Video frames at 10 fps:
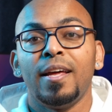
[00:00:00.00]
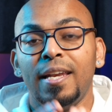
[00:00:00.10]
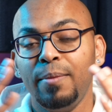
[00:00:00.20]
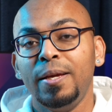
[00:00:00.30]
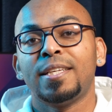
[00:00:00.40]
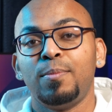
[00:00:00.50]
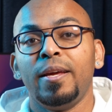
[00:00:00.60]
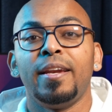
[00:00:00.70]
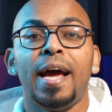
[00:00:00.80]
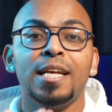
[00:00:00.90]
Let me
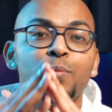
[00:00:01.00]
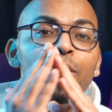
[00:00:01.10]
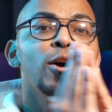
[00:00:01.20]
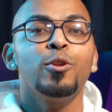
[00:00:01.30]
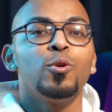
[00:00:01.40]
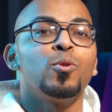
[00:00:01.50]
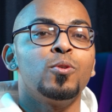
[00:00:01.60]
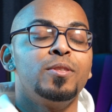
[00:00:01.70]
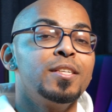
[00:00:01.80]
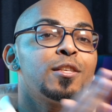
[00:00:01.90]
explain. As we all know,
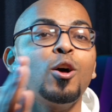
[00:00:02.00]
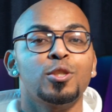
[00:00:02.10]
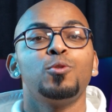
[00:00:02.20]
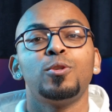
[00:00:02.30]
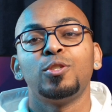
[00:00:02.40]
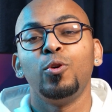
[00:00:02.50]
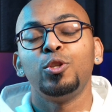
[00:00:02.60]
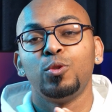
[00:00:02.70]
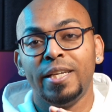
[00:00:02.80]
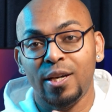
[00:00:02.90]
this lawsuit is going
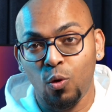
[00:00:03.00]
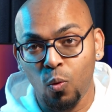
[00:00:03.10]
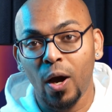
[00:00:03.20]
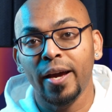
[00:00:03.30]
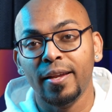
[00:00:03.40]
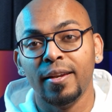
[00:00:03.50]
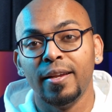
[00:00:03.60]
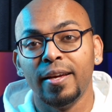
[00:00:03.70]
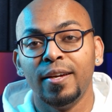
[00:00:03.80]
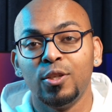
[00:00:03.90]
to take a while
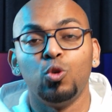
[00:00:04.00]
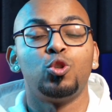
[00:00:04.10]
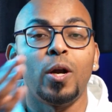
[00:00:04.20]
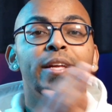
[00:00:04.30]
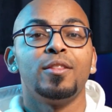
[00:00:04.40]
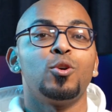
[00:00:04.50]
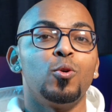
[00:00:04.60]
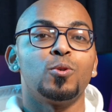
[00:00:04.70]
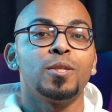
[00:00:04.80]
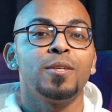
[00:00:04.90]
to try in the
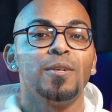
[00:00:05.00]
court.